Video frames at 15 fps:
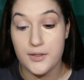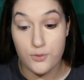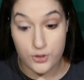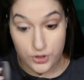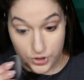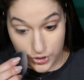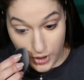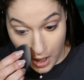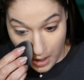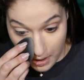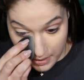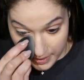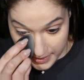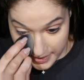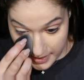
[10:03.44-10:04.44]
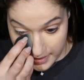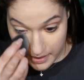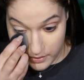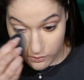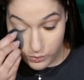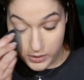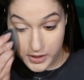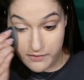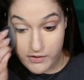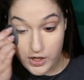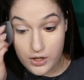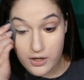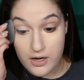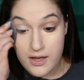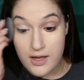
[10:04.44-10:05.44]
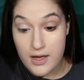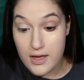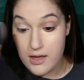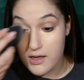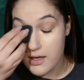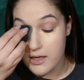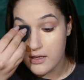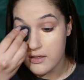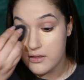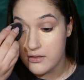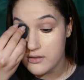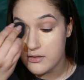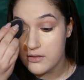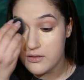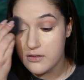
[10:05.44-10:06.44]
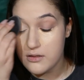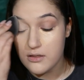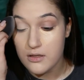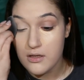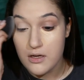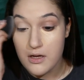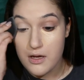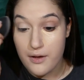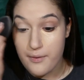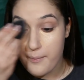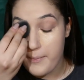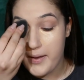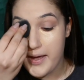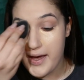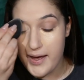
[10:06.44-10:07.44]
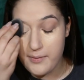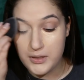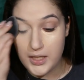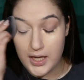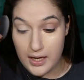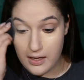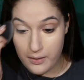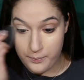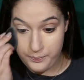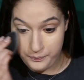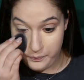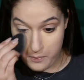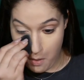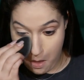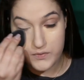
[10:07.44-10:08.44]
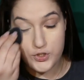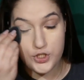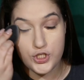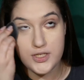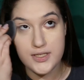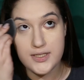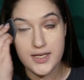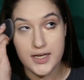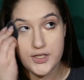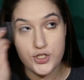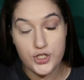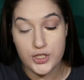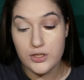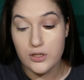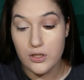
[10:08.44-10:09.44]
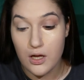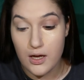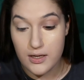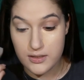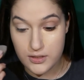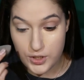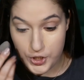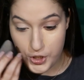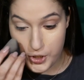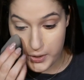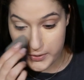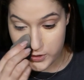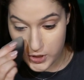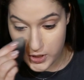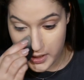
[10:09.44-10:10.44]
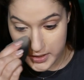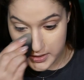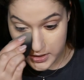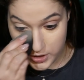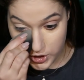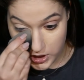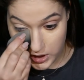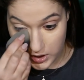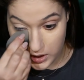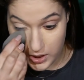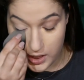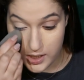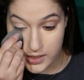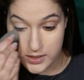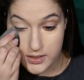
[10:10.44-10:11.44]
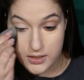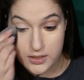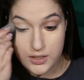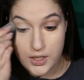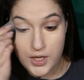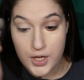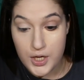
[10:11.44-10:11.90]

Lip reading: he was sorry and whatever. And Pamela, she said she lost her trust, she lost